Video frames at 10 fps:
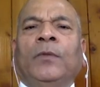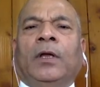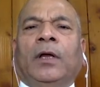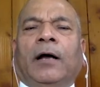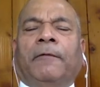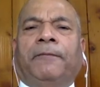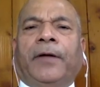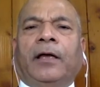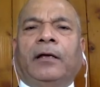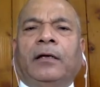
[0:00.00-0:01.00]
a
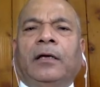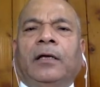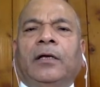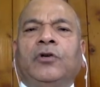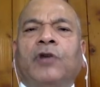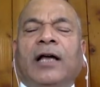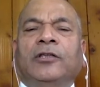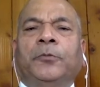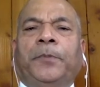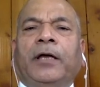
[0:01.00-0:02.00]
fair,
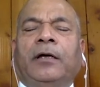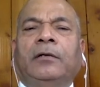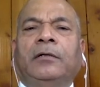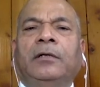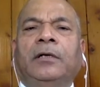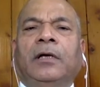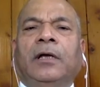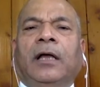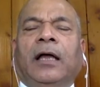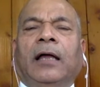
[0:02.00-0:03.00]
transparent,
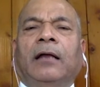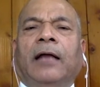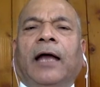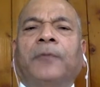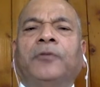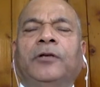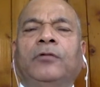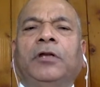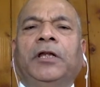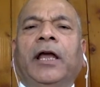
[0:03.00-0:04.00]
and an
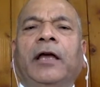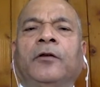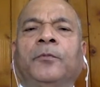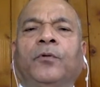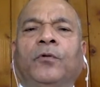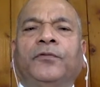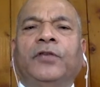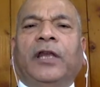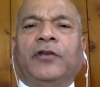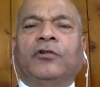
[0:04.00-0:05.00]
absolutely error-proof
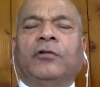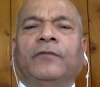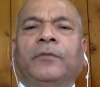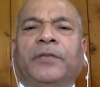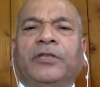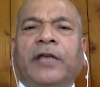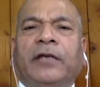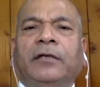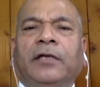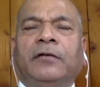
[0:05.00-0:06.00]
selection of the best
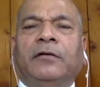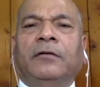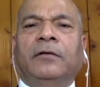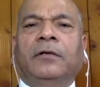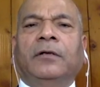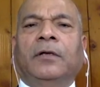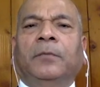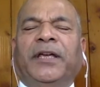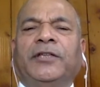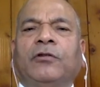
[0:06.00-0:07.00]
candidate
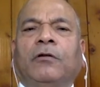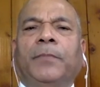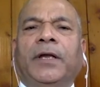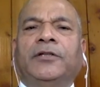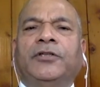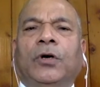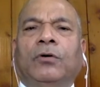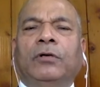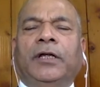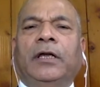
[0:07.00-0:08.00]
based on merits only,